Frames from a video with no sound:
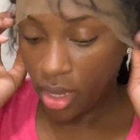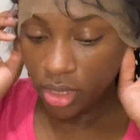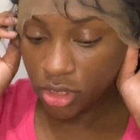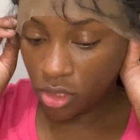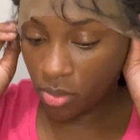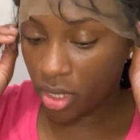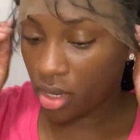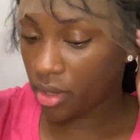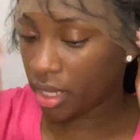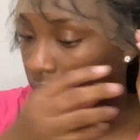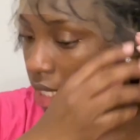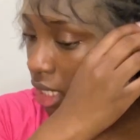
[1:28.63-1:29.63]
So I'm gonna go
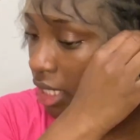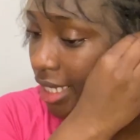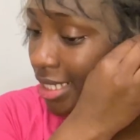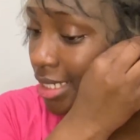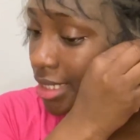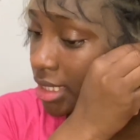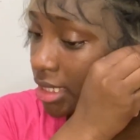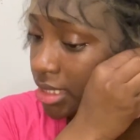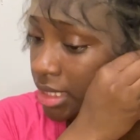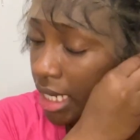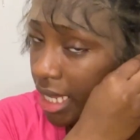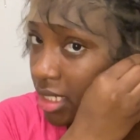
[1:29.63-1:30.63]
ahead and cut this
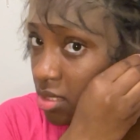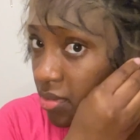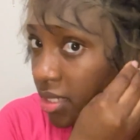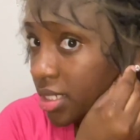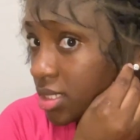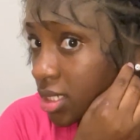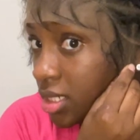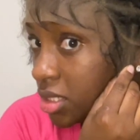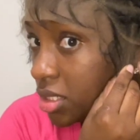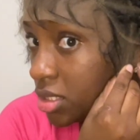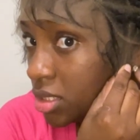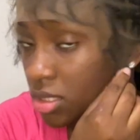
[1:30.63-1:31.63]
lace because it
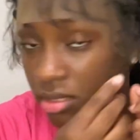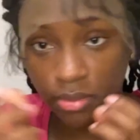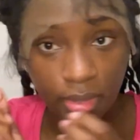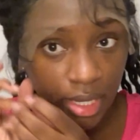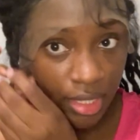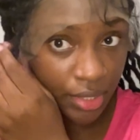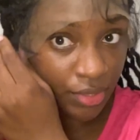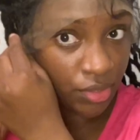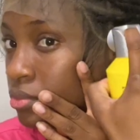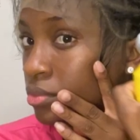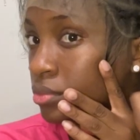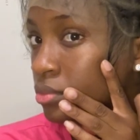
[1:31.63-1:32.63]
is to my ears.
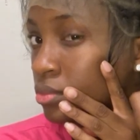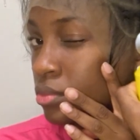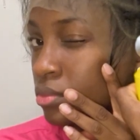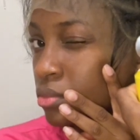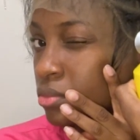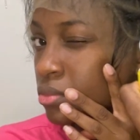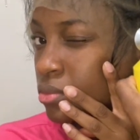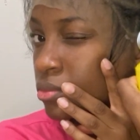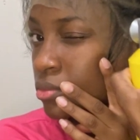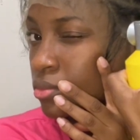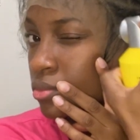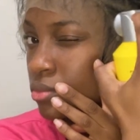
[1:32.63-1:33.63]
Keep in mind
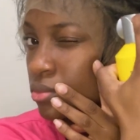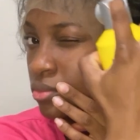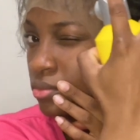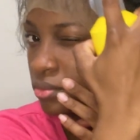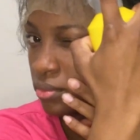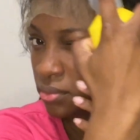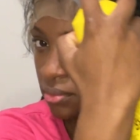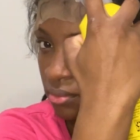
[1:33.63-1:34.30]
that I didn't bleach the